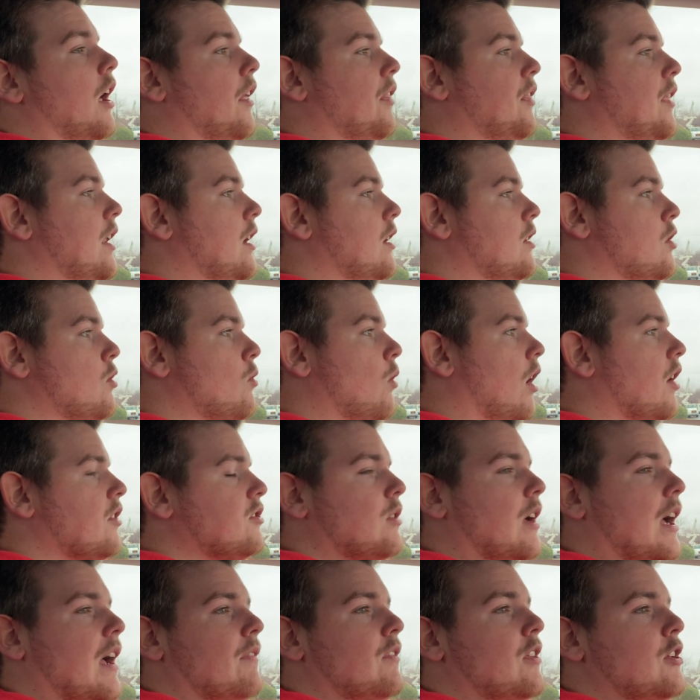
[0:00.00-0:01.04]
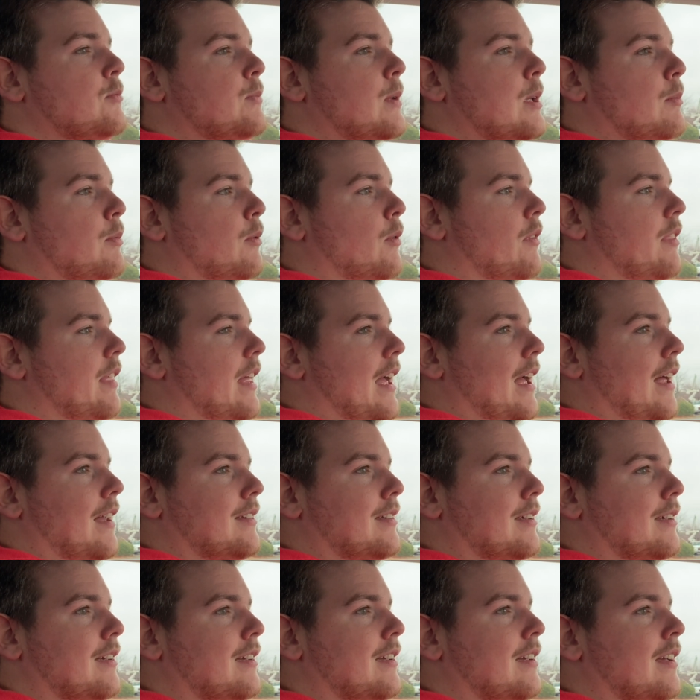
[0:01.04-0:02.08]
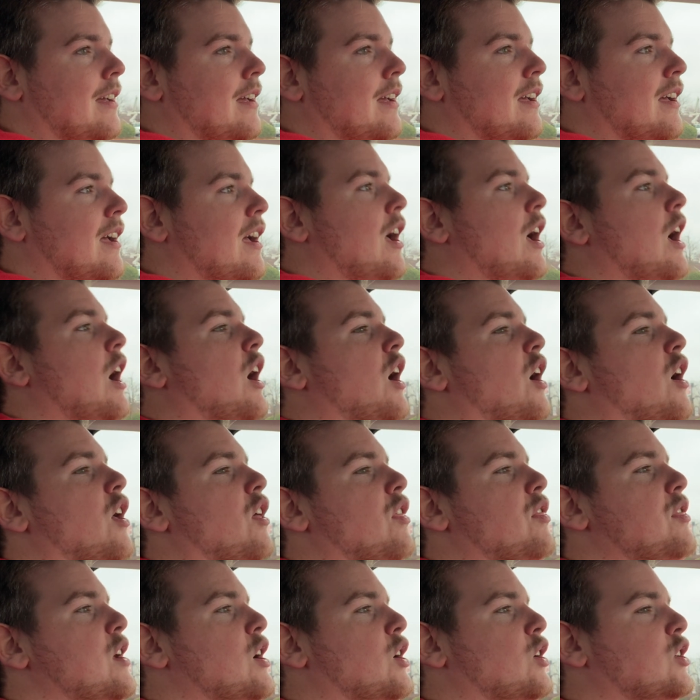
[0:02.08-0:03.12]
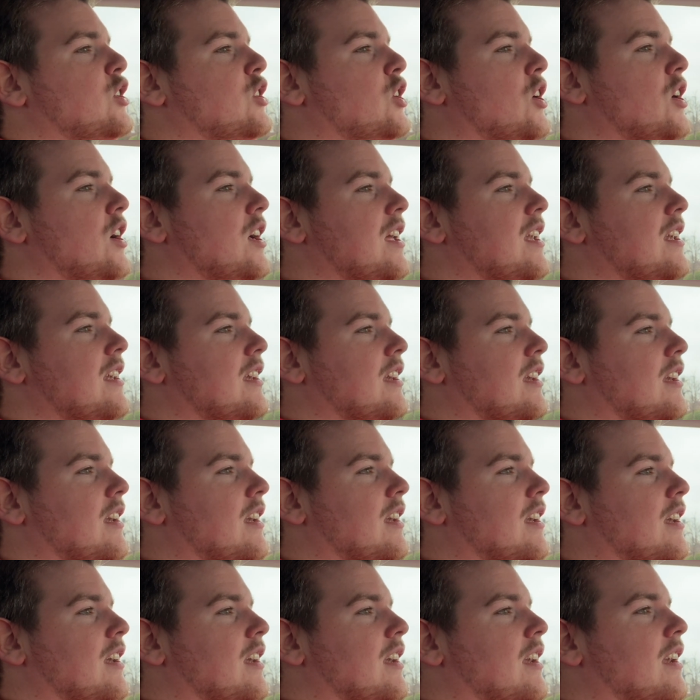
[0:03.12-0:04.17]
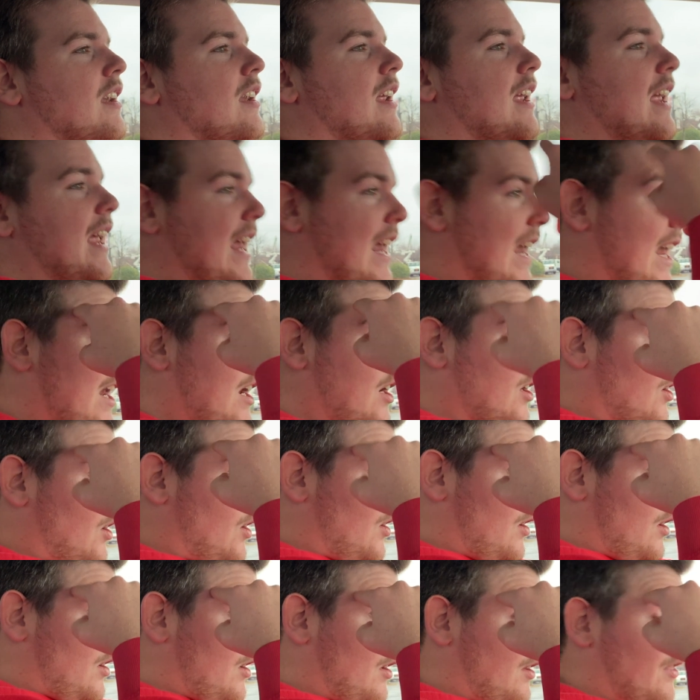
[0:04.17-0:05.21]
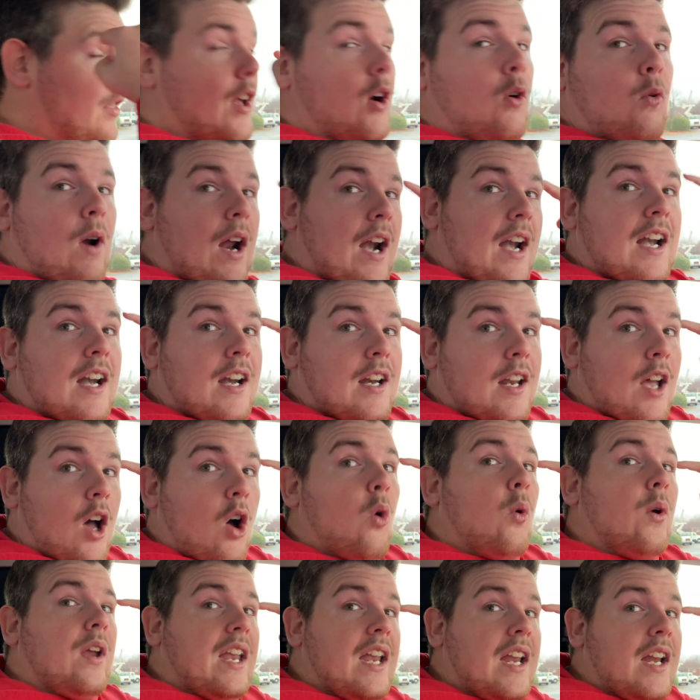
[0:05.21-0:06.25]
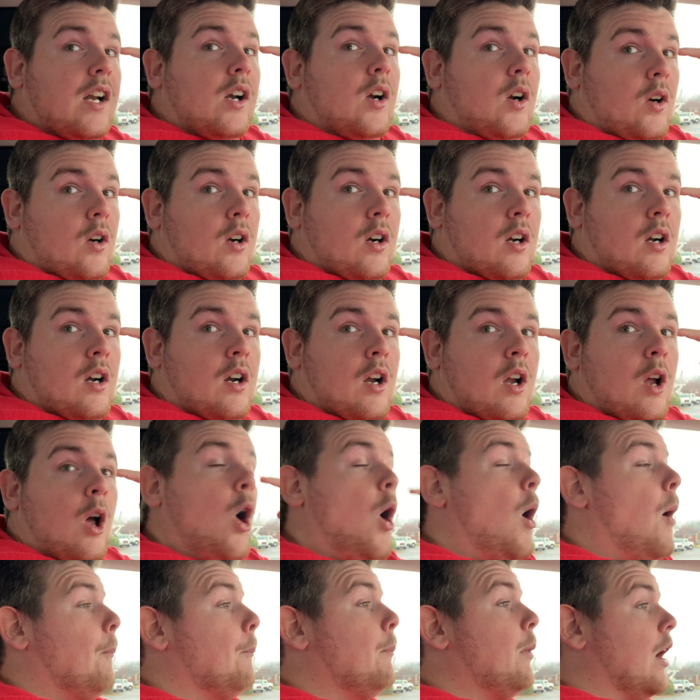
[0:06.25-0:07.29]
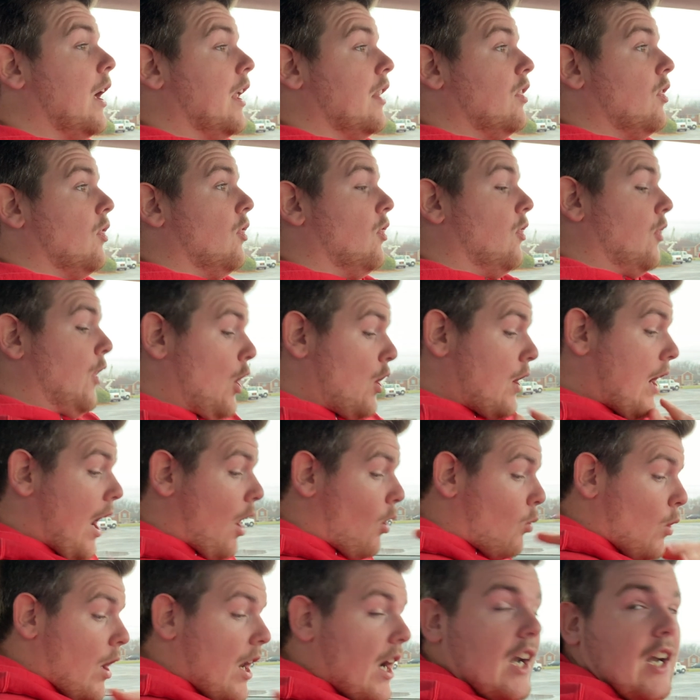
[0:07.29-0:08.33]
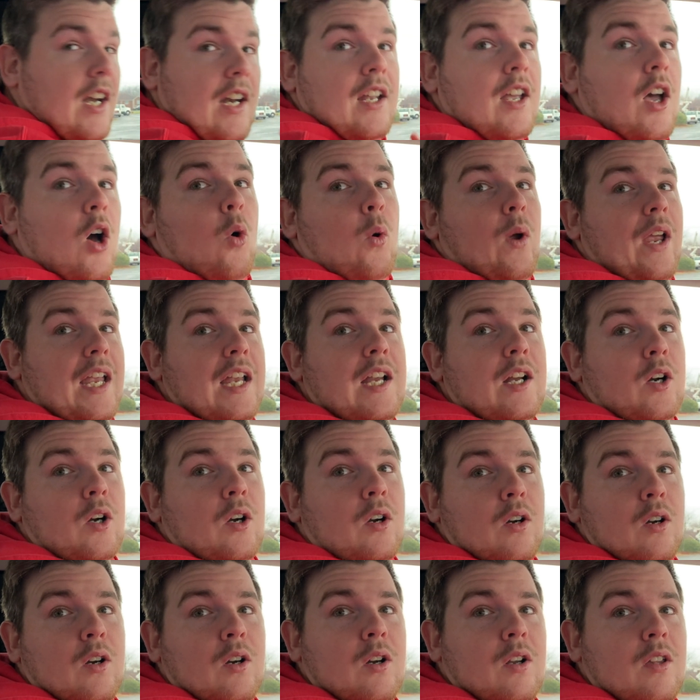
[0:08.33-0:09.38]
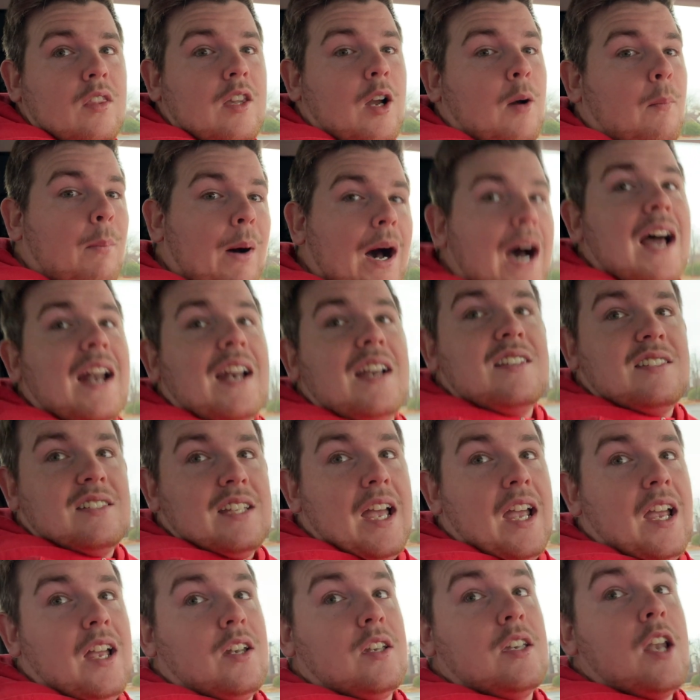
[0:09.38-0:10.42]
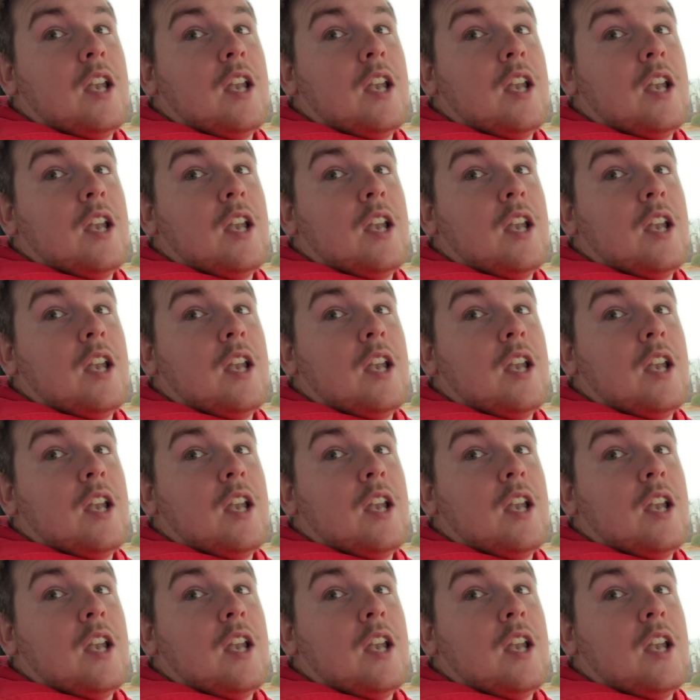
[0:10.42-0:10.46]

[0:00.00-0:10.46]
Then you also have these people that they're good here. They're ready to go here. But they're not ready to go here. Their body's saying